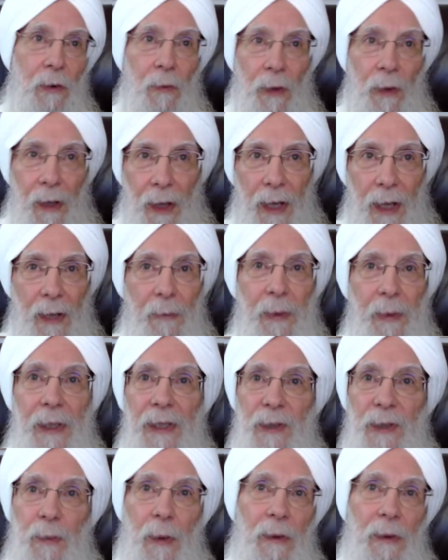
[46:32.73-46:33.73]
Will I be
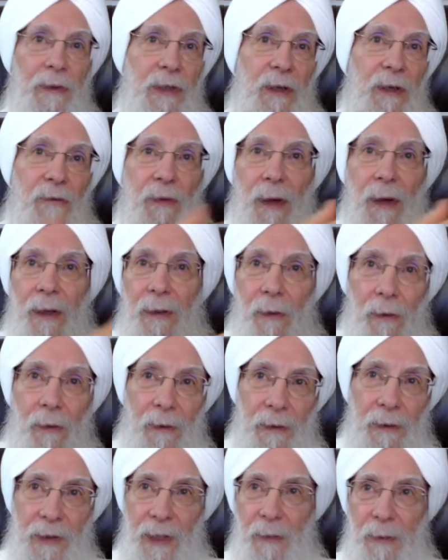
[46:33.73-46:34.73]
exposed if I go
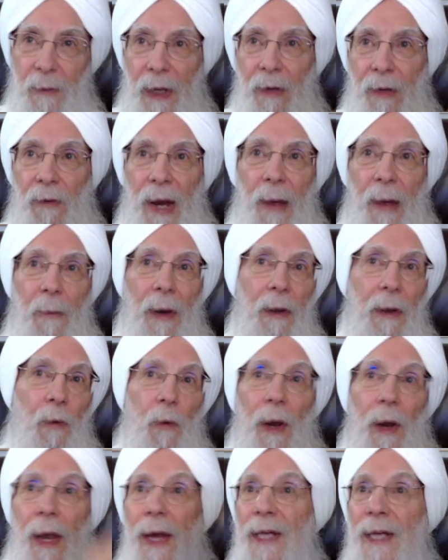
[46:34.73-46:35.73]
to see my grandmother?
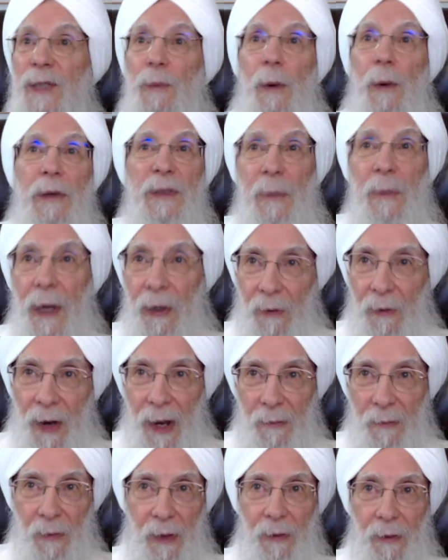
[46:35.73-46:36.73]
Will I expose my
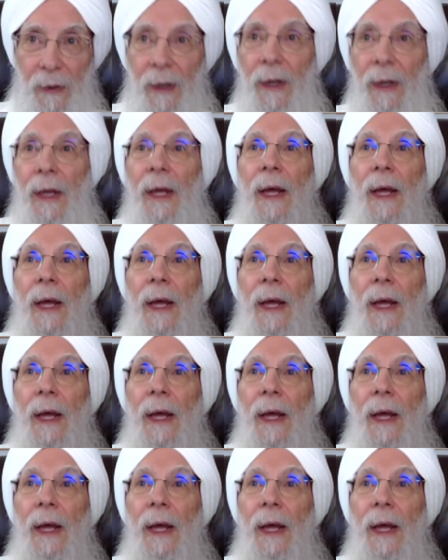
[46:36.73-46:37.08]
grandmother?